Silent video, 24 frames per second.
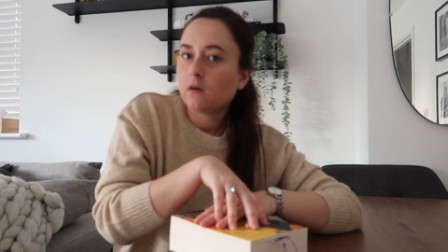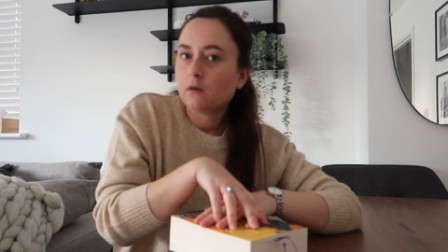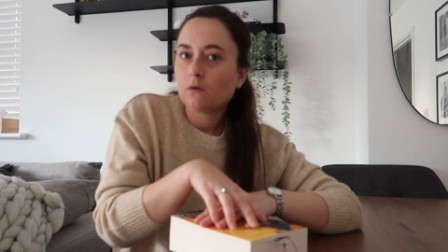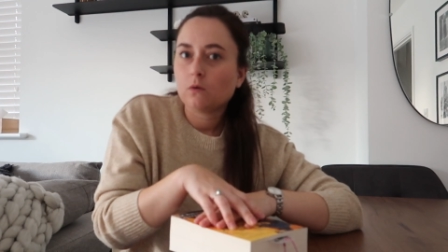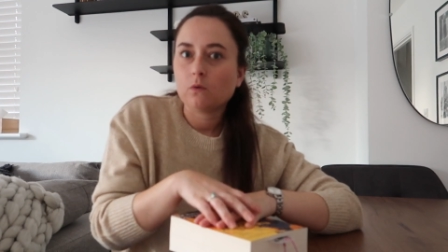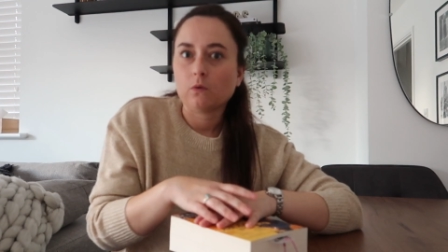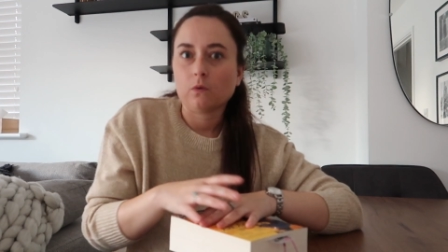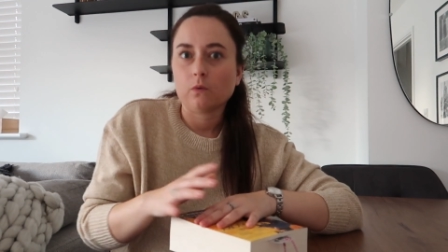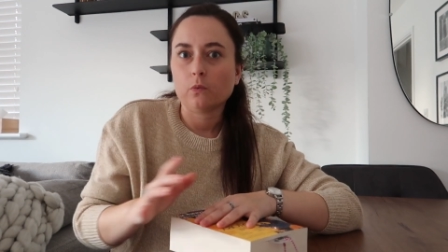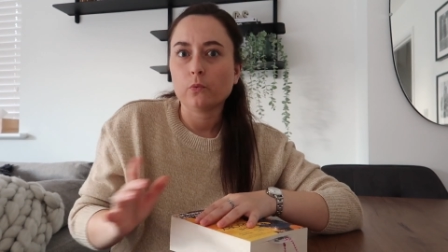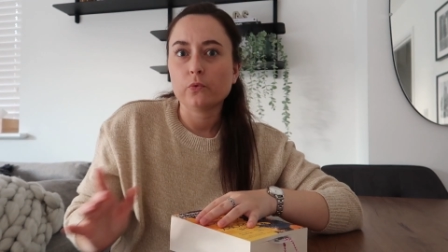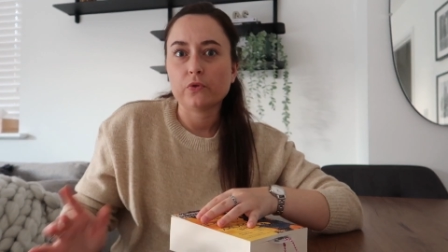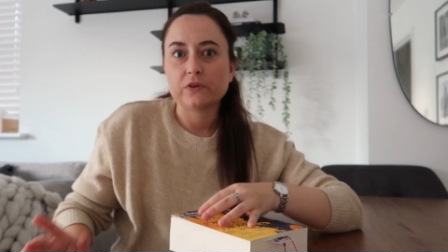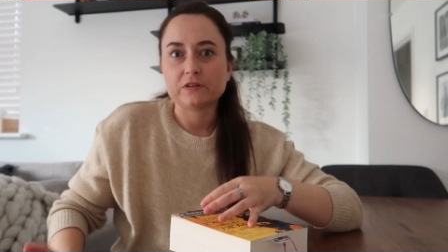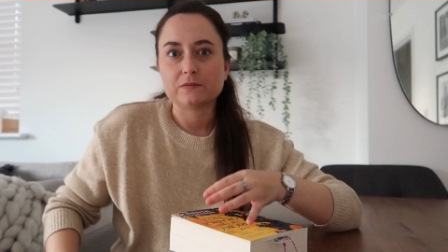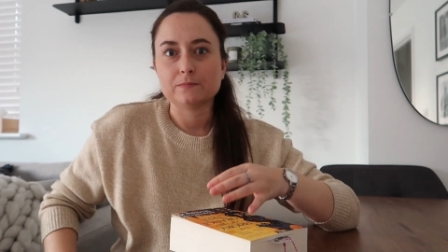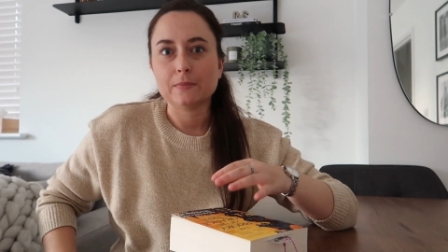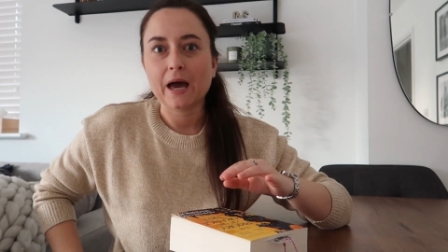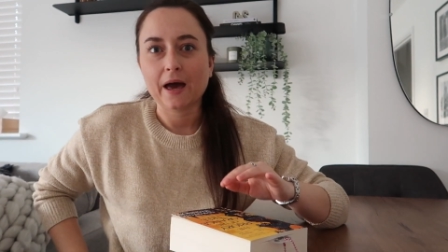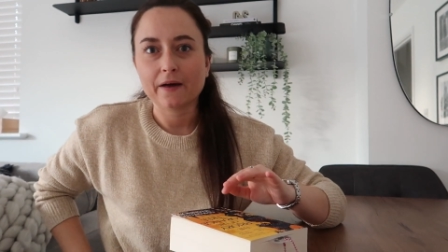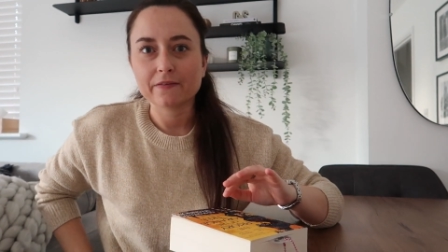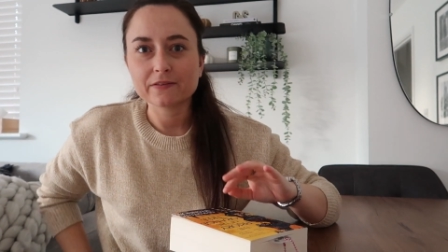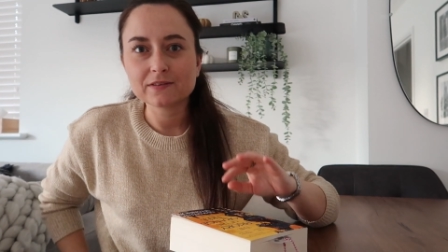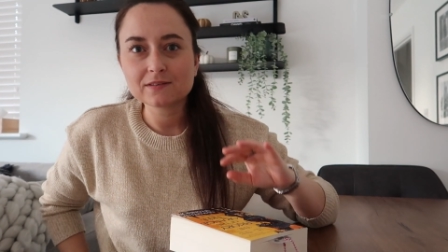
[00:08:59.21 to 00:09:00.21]
Oh, all this
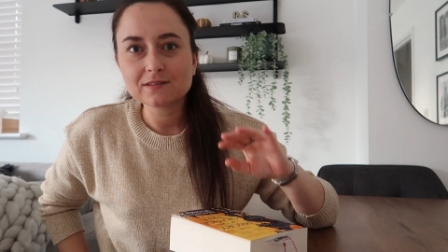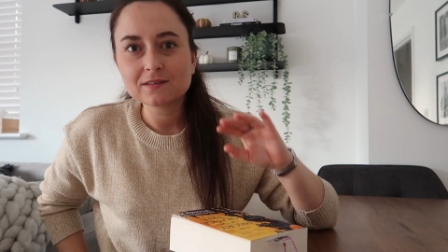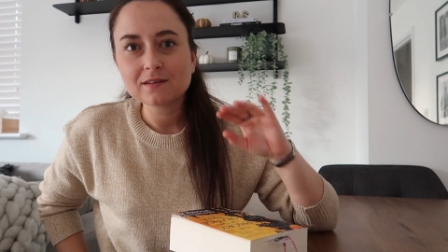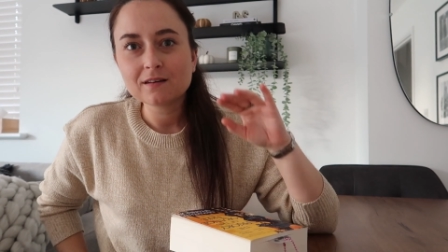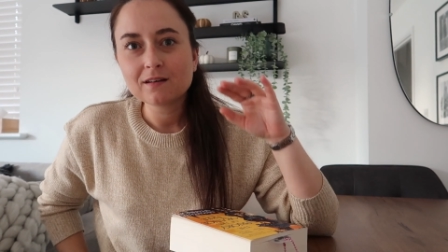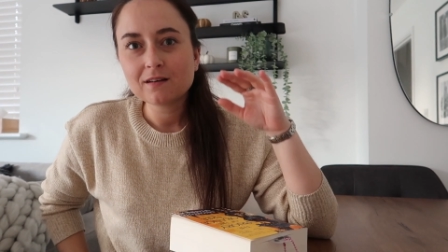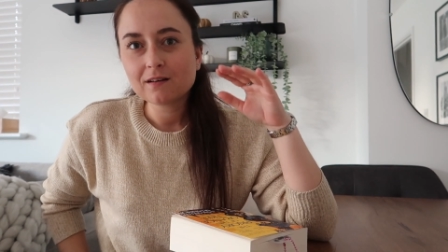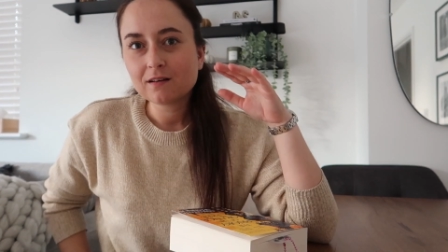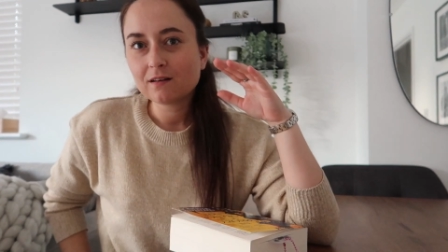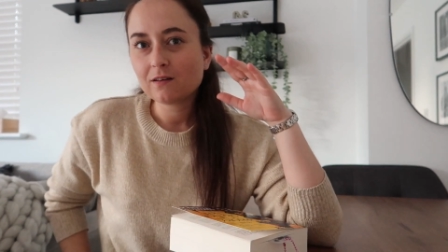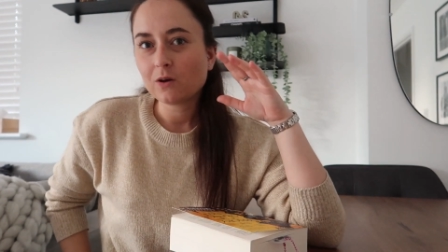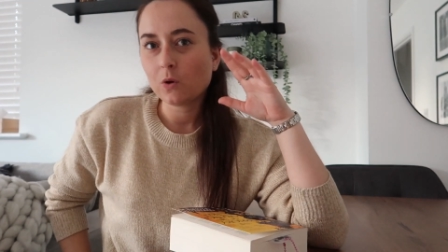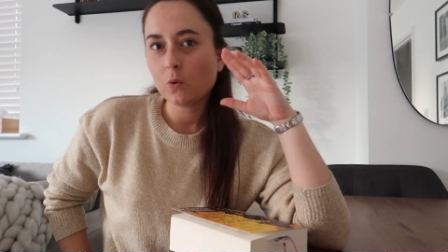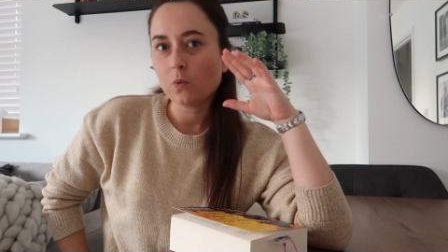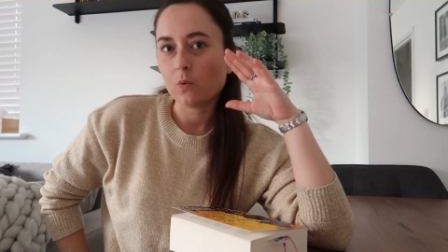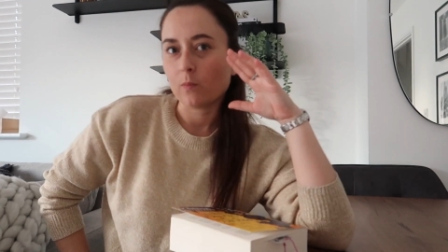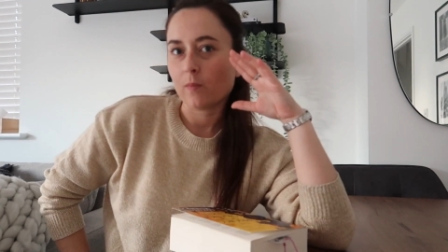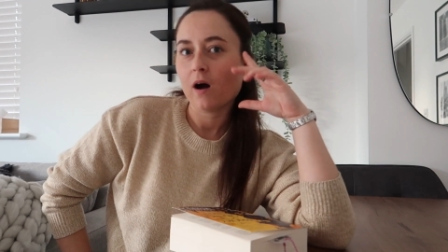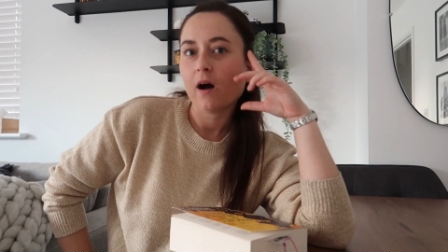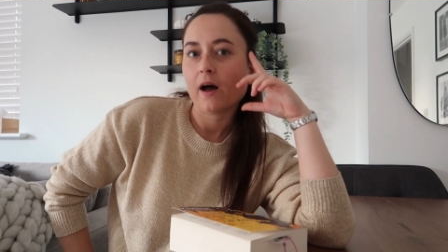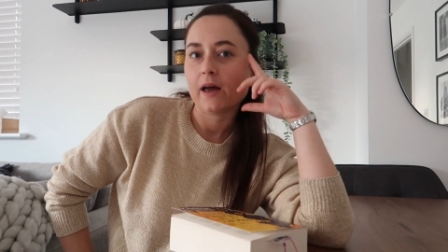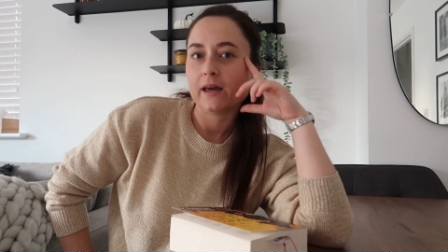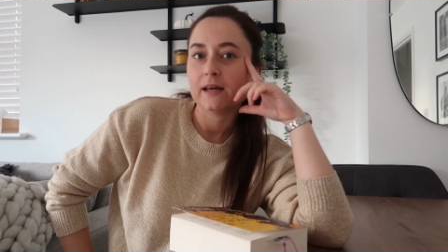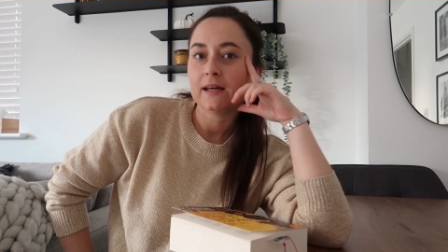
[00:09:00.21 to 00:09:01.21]
maths, who am
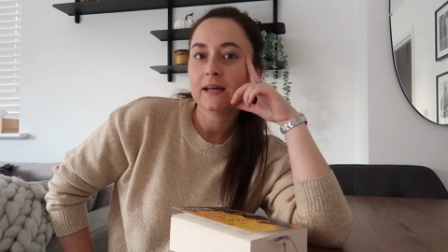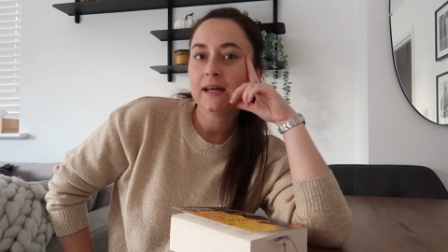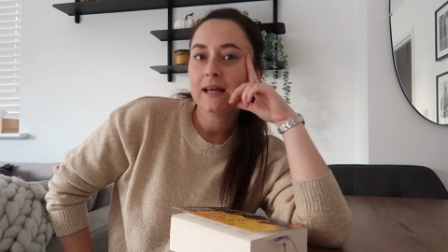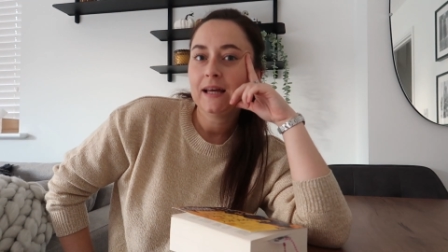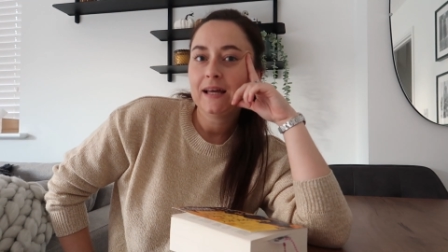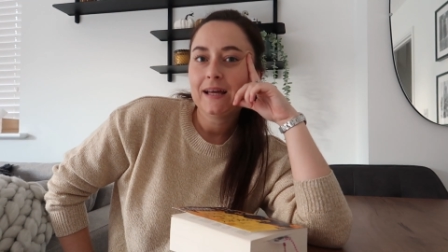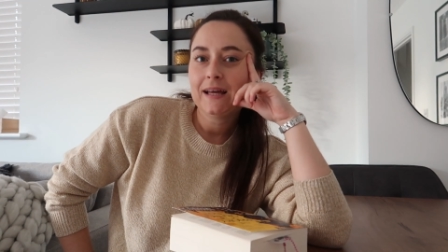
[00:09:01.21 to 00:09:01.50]
I?